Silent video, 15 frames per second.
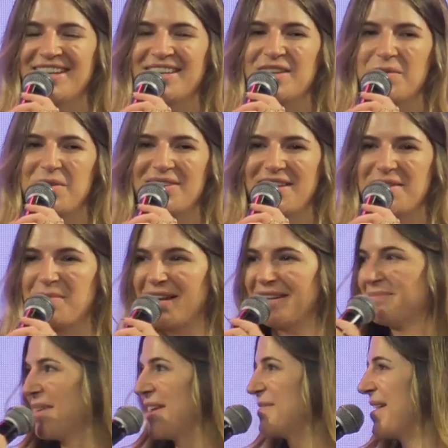the one that
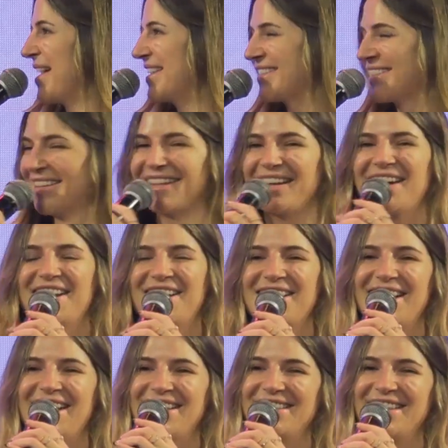made MetaMask,
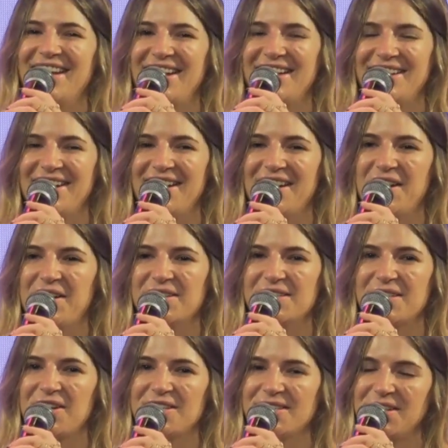and then
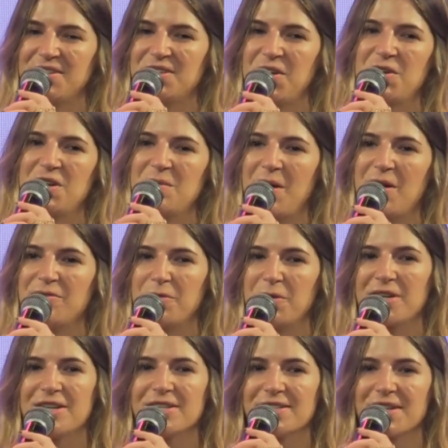started Serotonin about 4
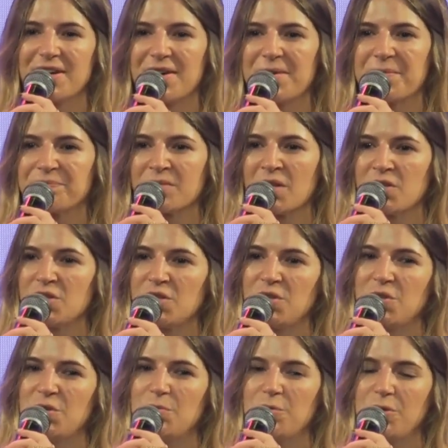years ago
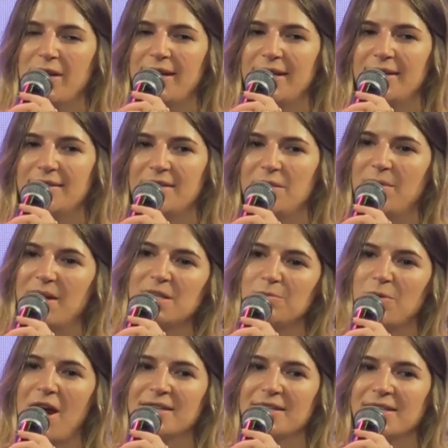to bring the best
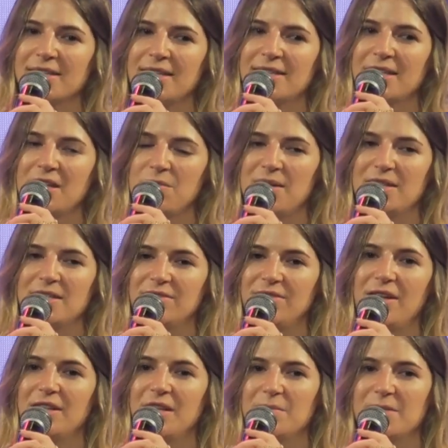practices that we
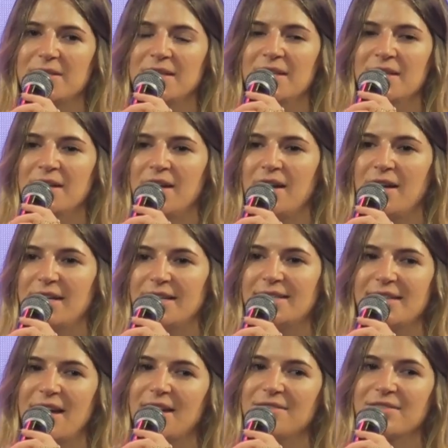developed
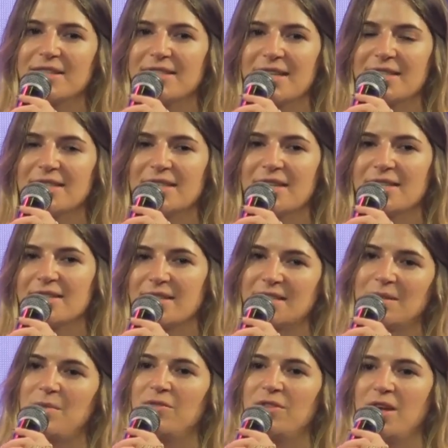inside of Consensus to
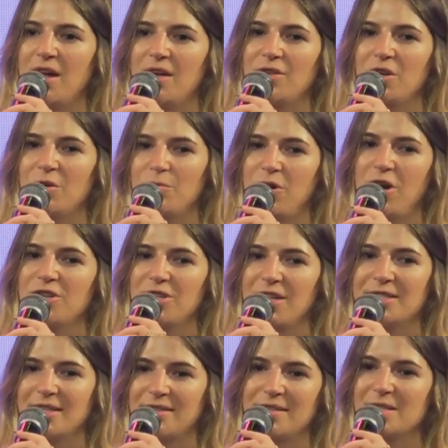some of the other
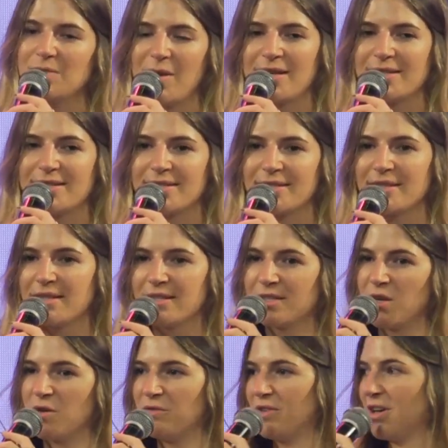projects in the space.
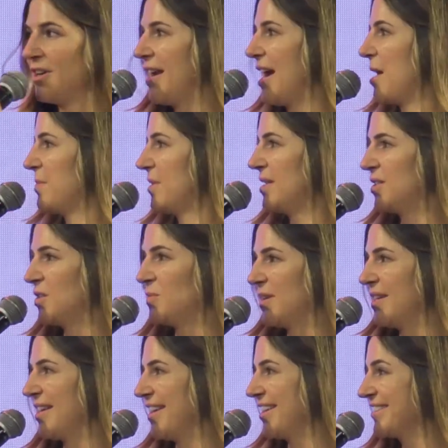So very happy to
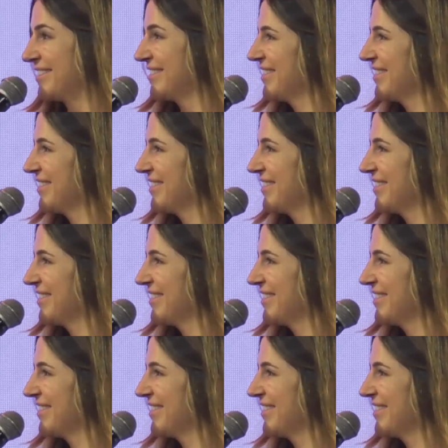be here.